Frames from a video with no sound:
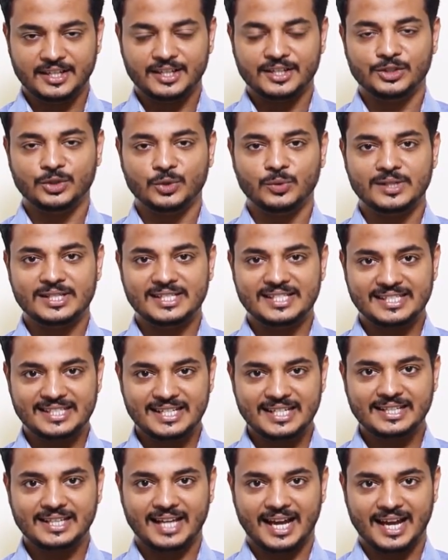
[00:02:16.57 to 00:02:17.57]
you will
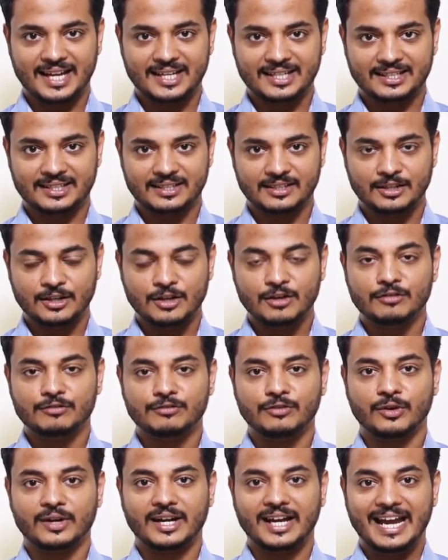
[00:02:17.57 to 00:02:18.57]
see that
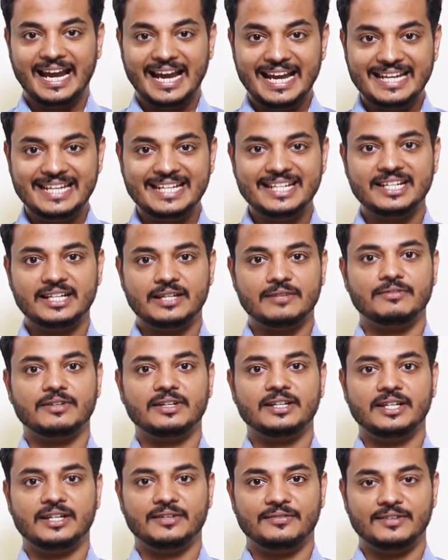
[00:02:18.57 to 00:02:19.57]
for any
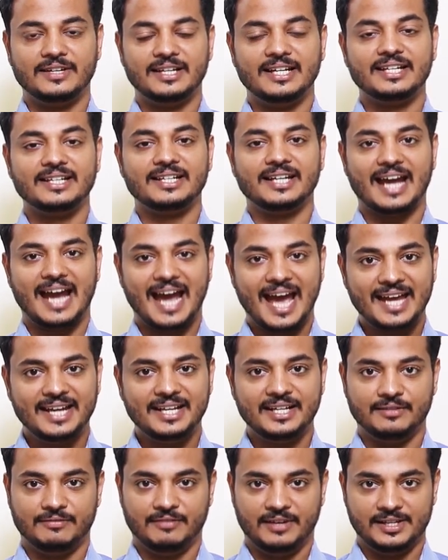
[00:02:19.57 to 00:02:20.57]
given dividend
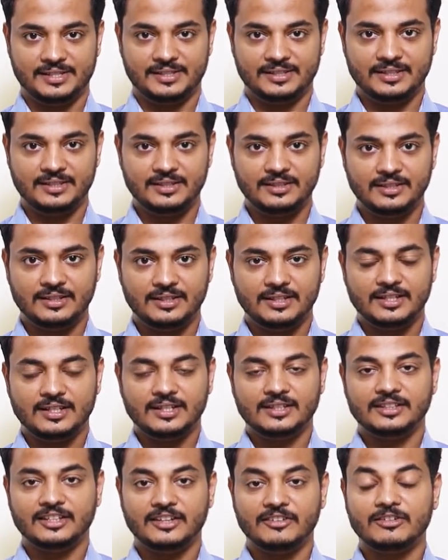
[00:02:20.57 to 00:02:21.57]
and divisor,
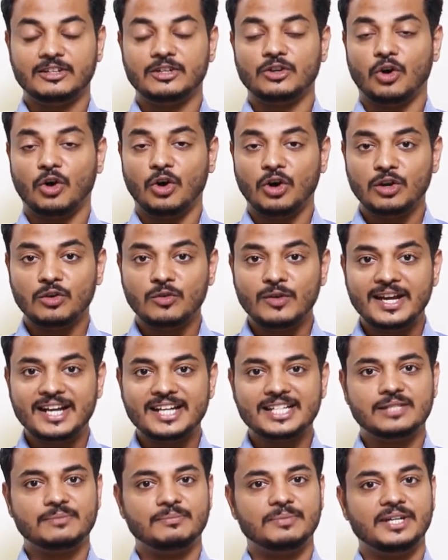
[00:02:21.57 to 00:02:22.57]
there will
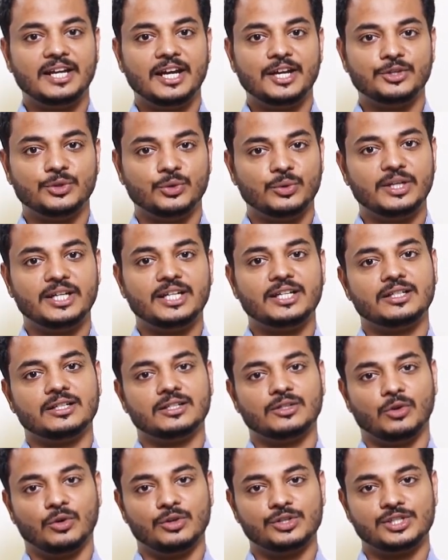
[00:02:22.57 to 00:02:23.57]
always be a unique
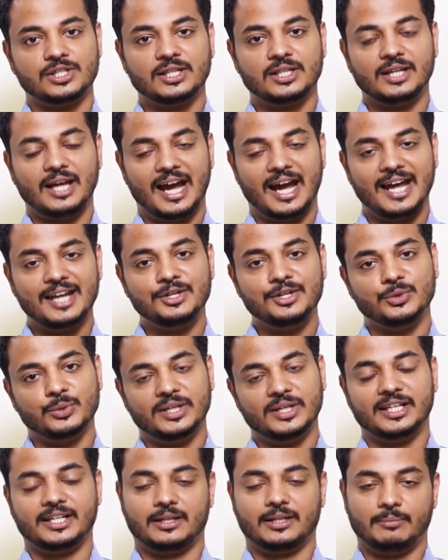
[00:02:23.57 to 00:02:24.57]
quotient and
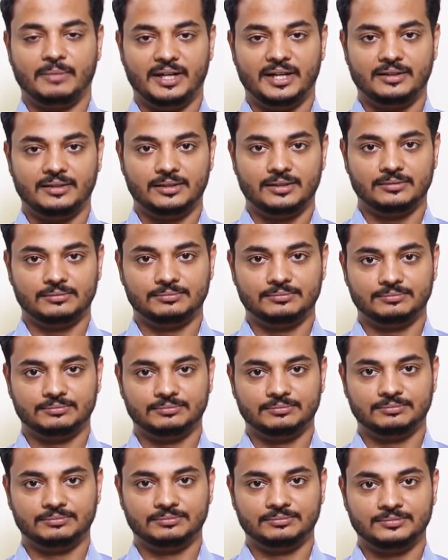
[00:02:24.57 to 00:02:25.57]
unique remainder.
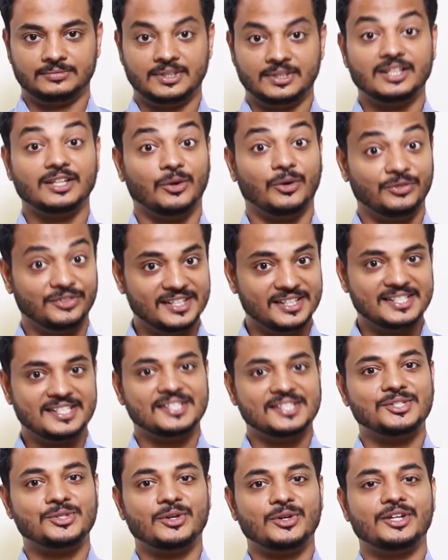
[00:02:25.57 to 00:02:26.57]
Now this
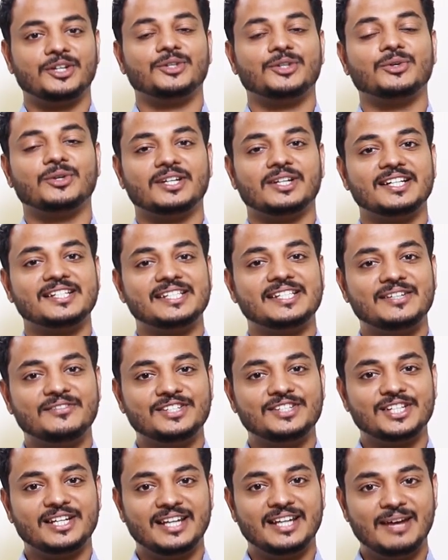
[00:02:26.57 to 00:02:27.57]
is your Euclid's
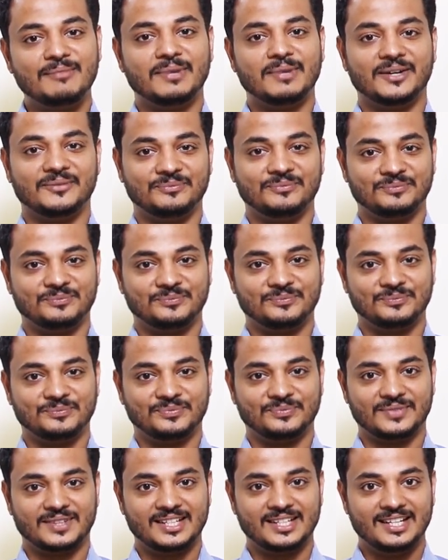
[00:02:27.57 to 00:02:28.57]
division lemma.
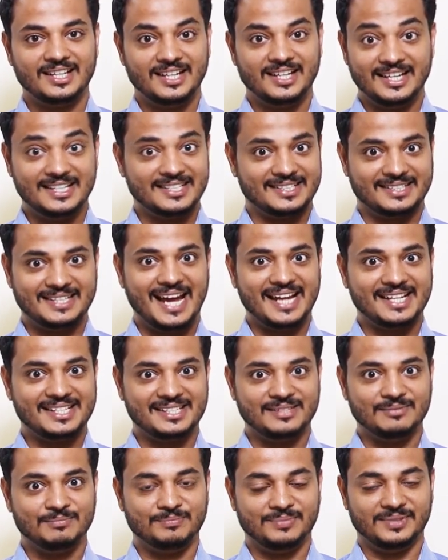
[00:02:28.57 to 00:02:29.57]
It's that
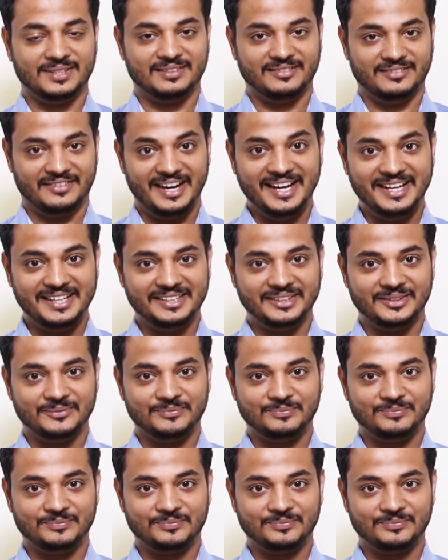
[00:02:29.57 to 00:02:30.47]
simple, right?